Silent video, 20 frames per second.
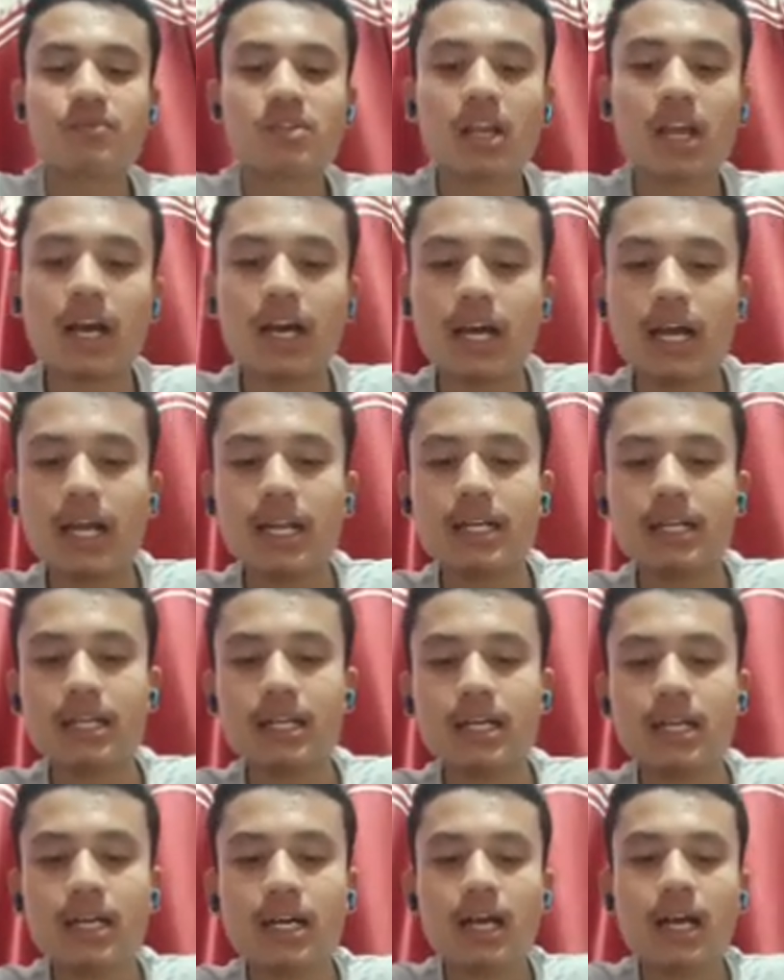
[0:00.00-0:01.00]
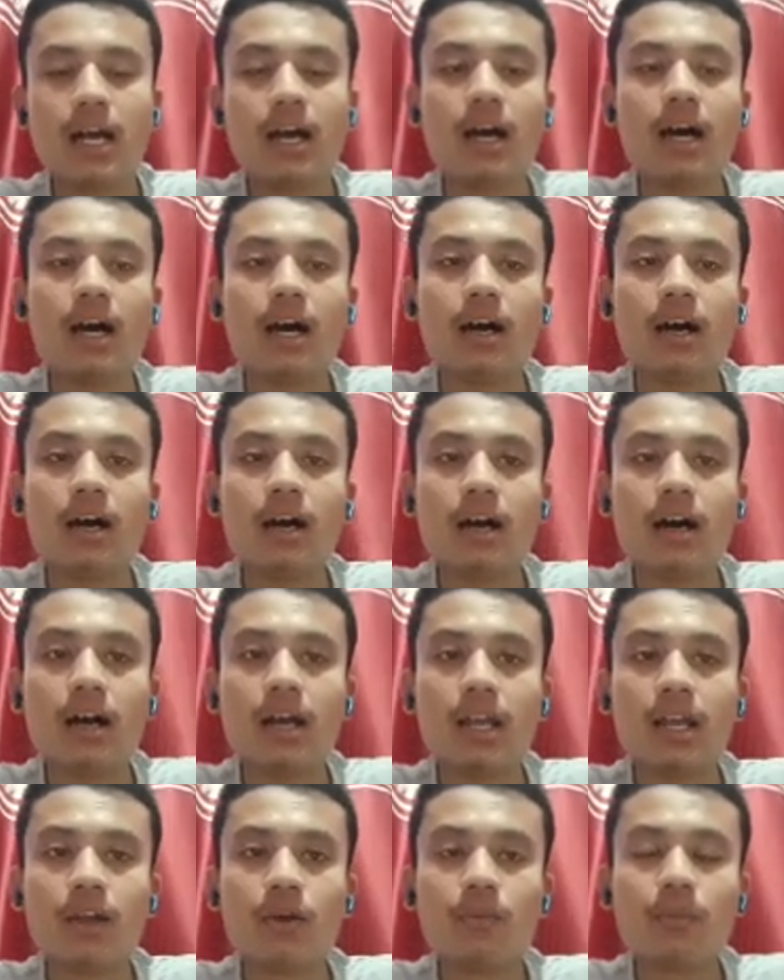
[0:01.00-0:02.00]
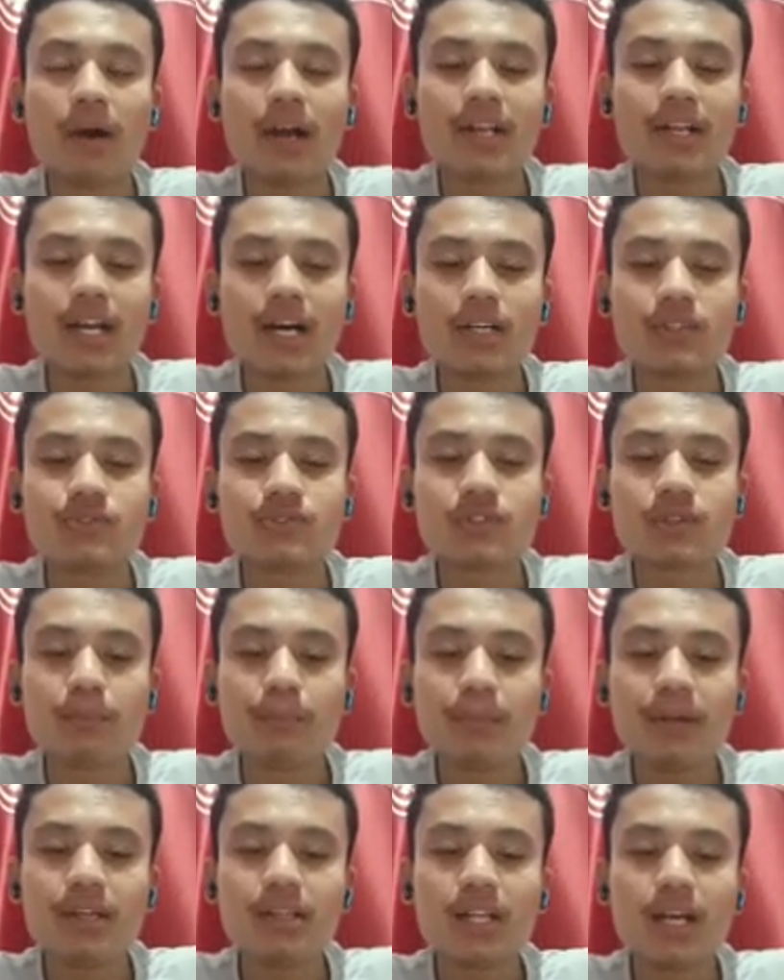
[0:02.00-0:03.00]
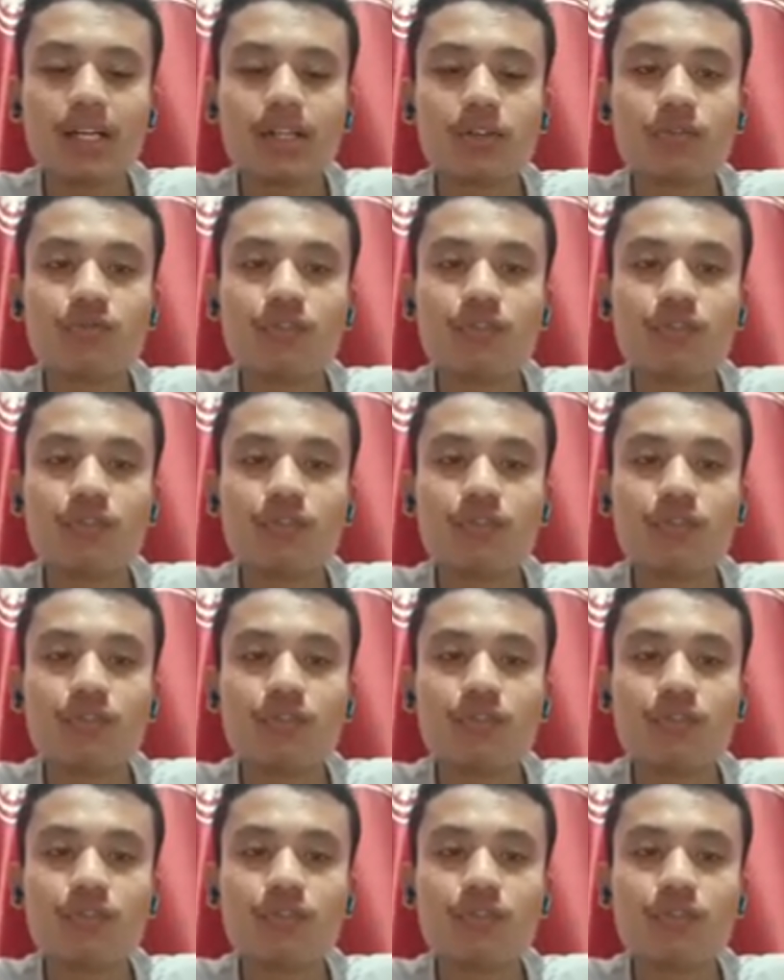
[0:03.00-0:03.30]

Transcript: And you might ask me that